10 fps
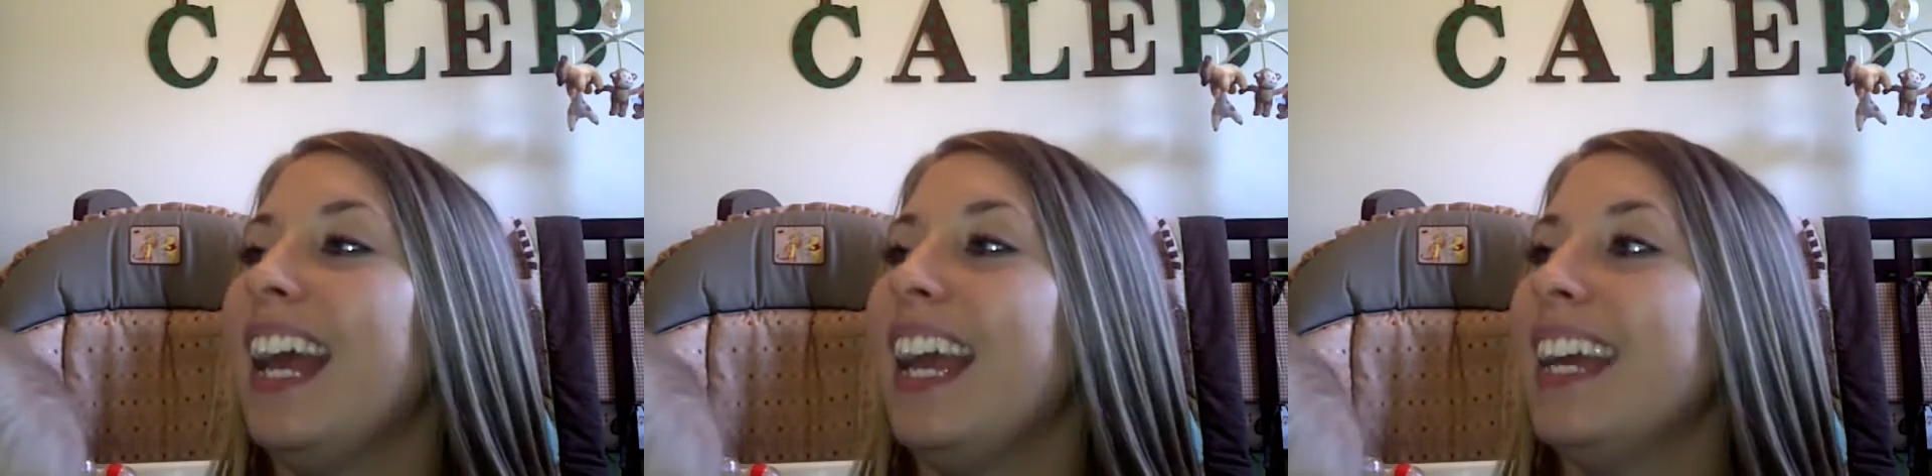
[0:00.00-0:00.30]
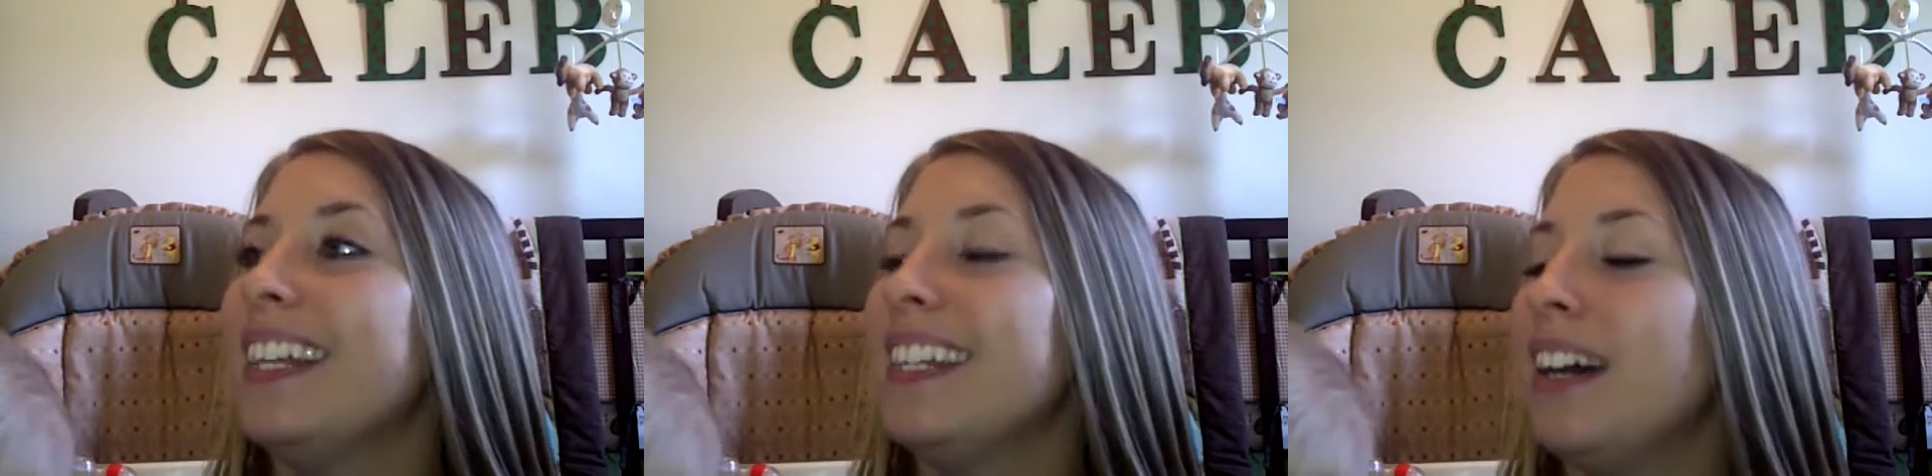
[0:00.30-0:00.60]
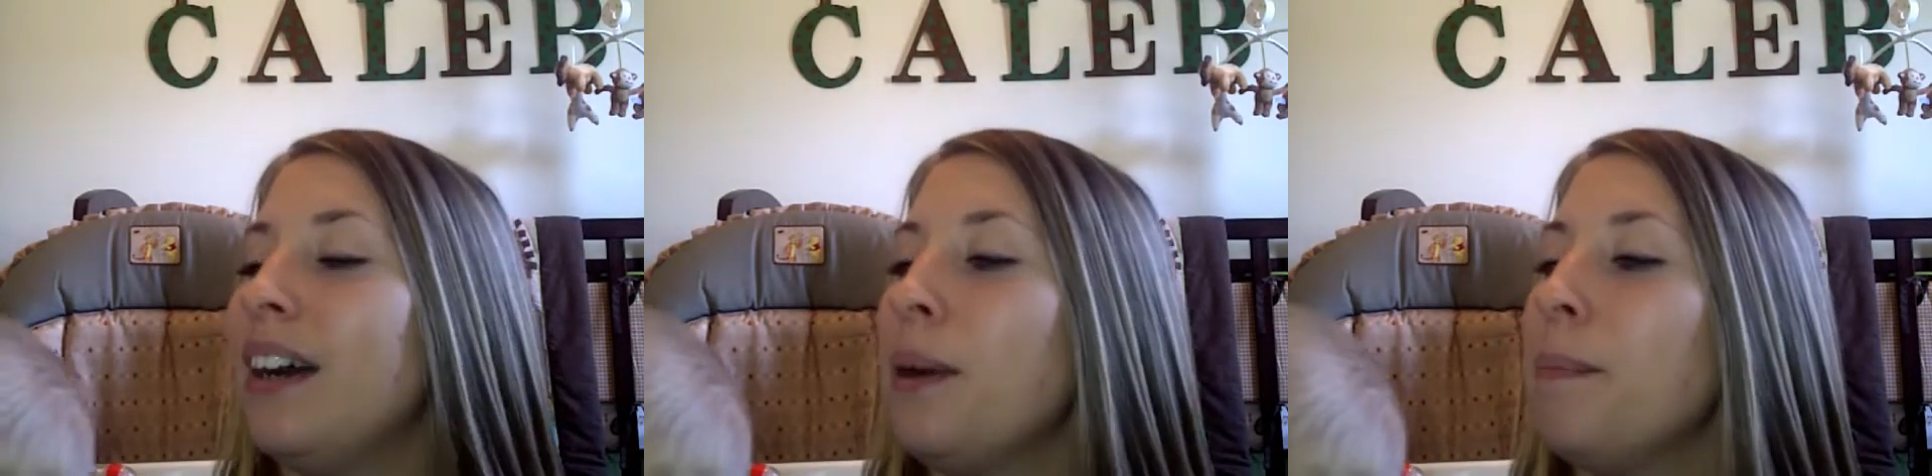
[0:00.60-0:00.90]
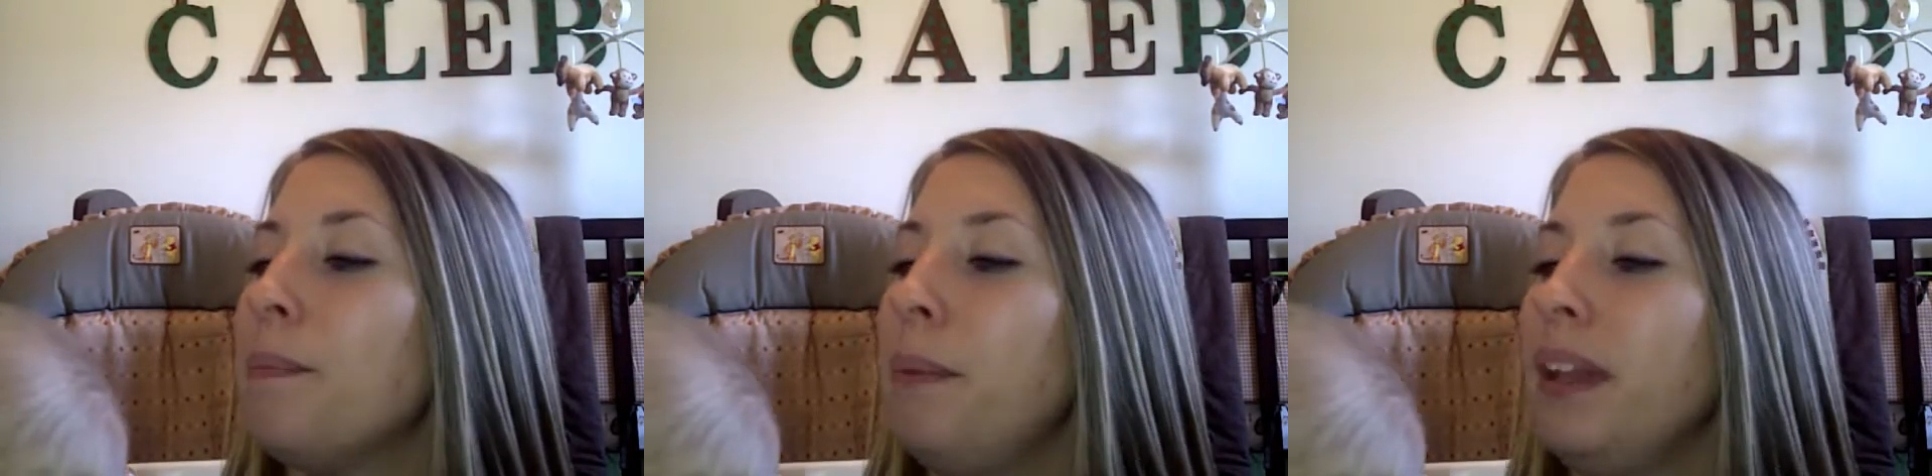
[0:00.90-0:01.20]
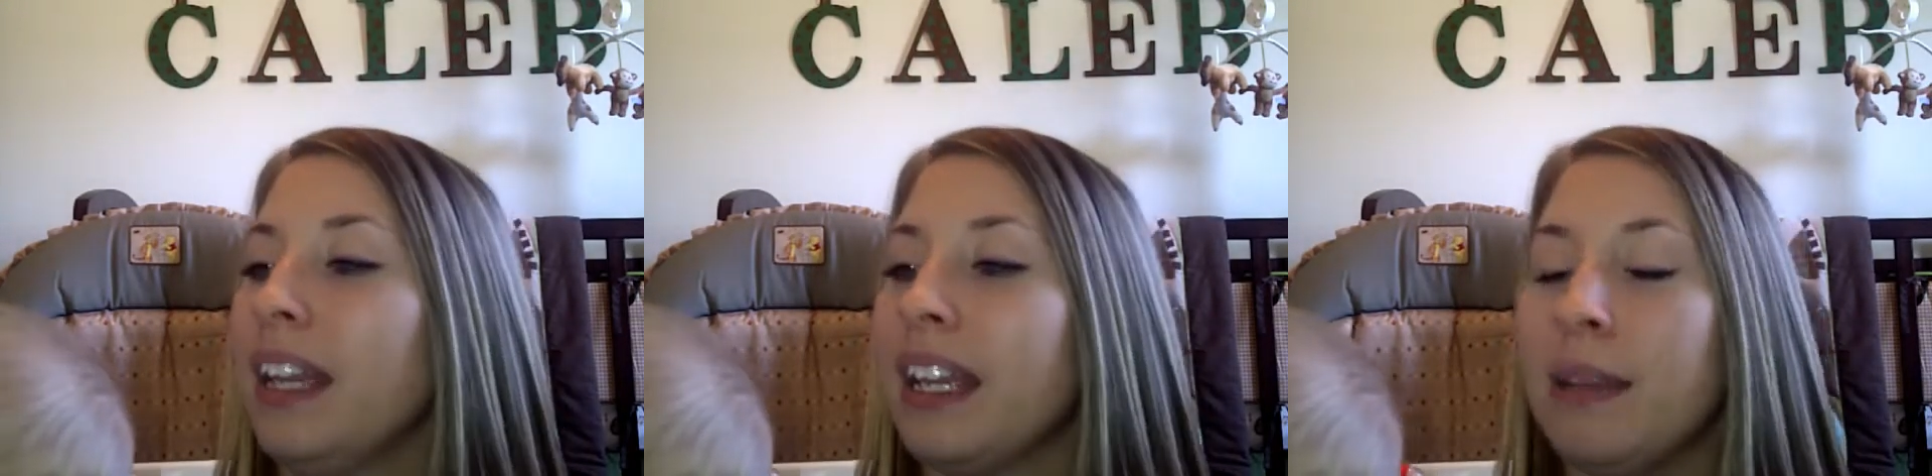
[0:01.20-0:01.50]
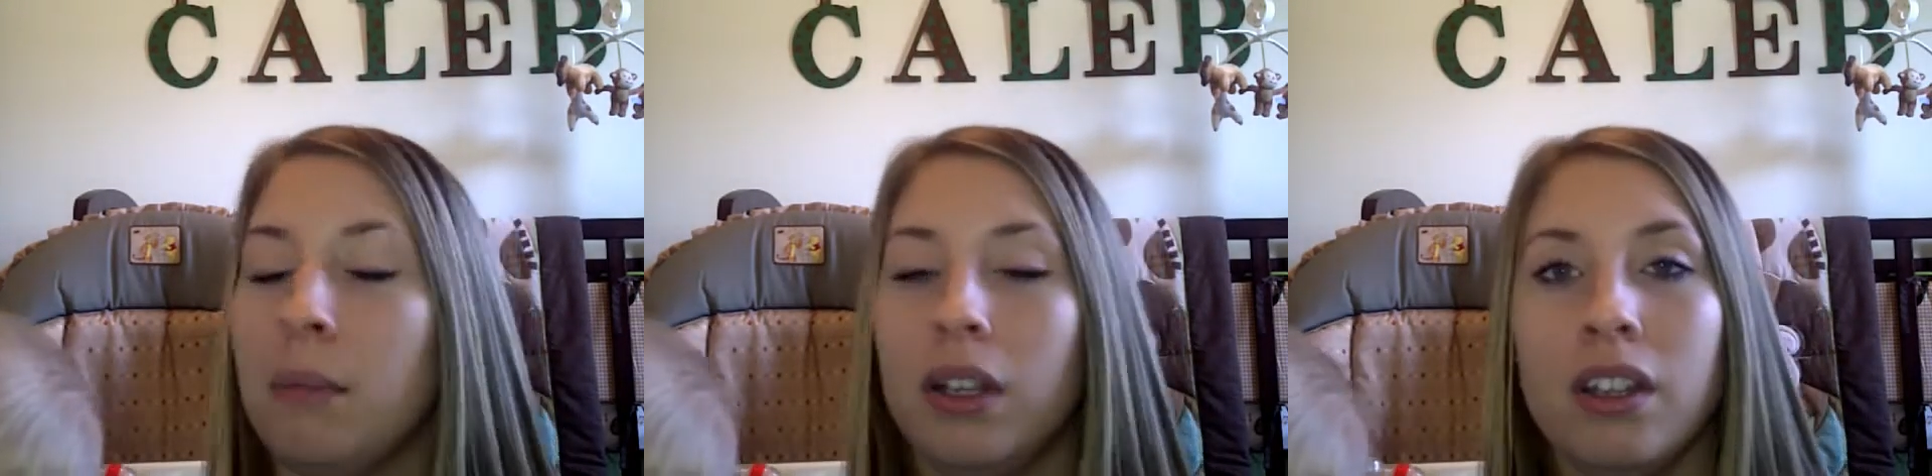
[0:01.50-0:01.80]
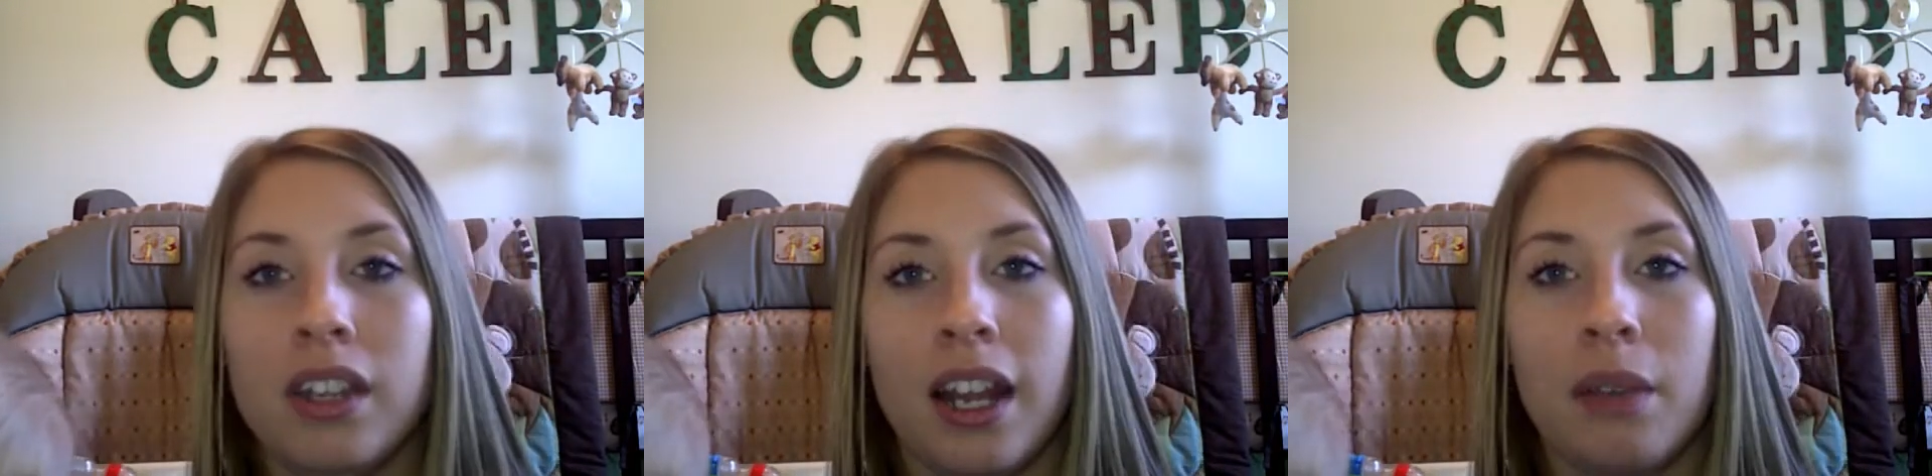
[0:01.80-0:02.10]
and but like in the
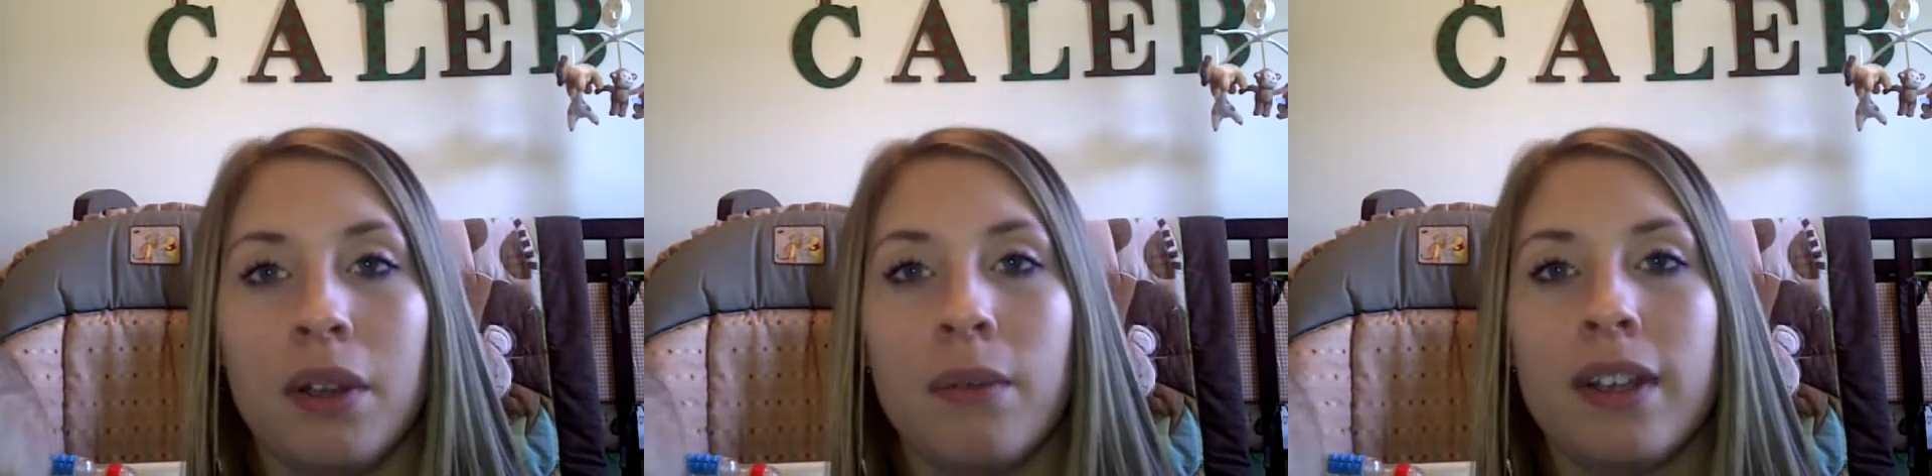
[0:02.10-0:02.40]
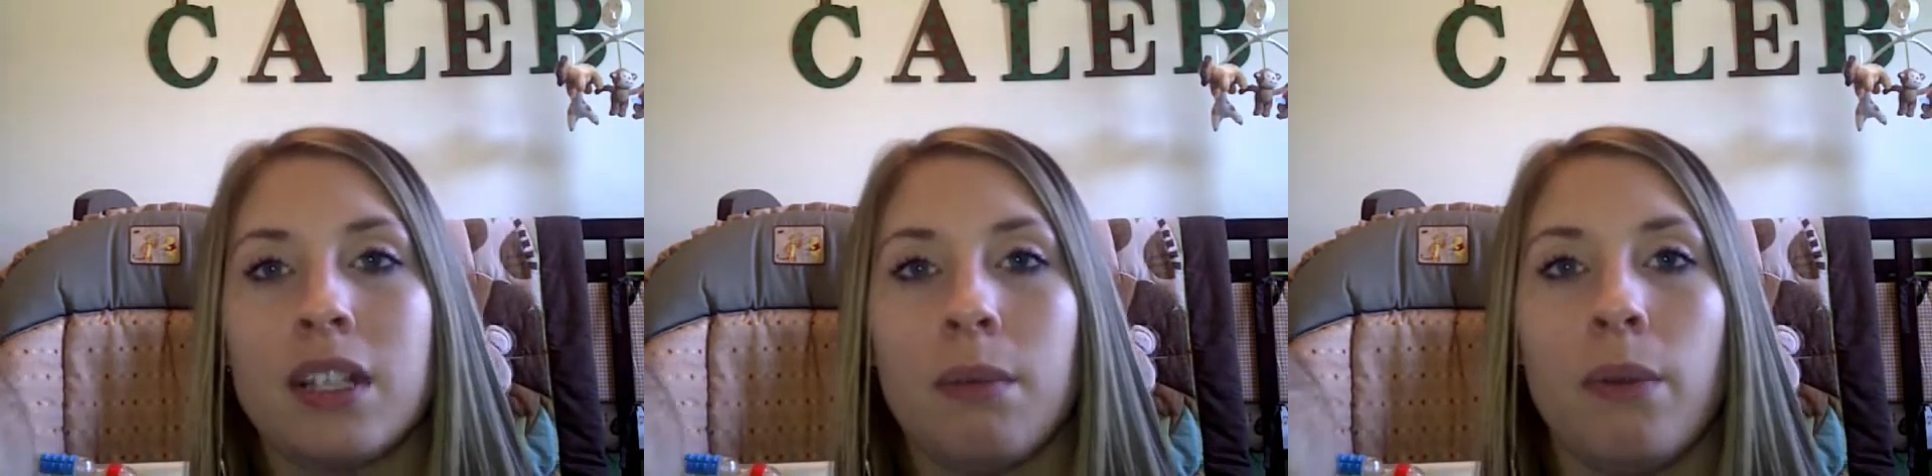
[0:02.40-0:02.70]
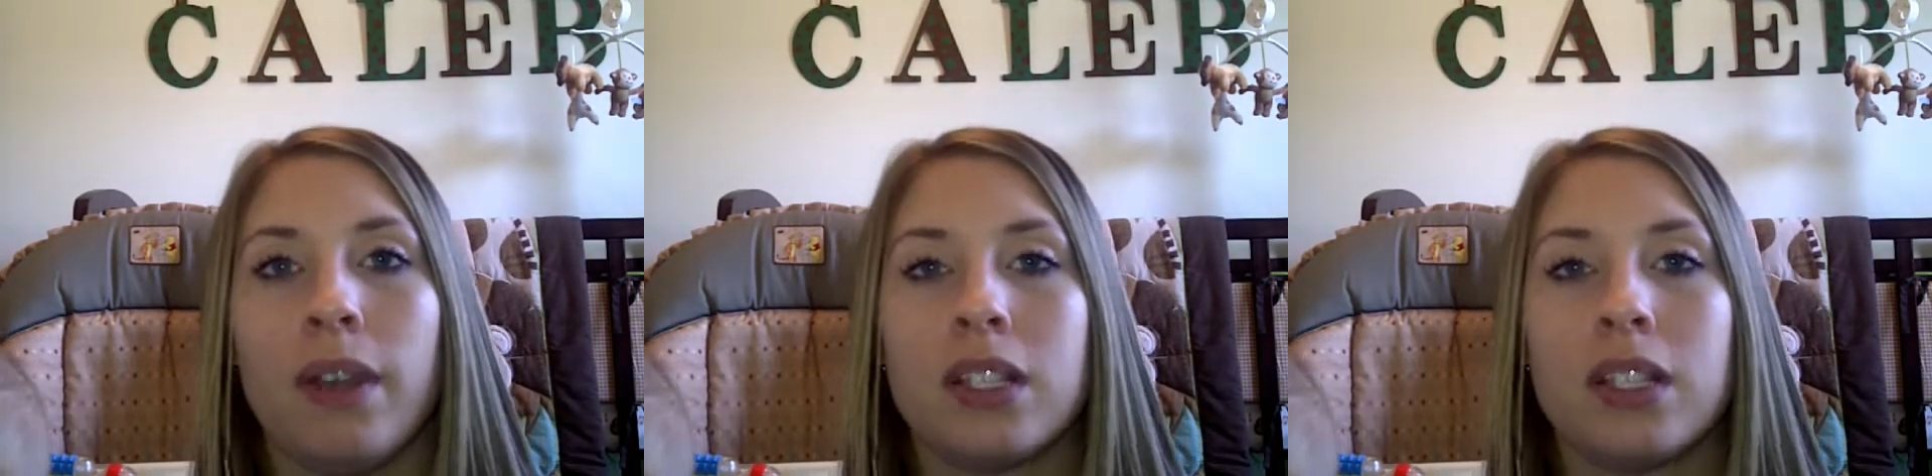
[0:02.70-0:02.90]
middle of the night when he wakes up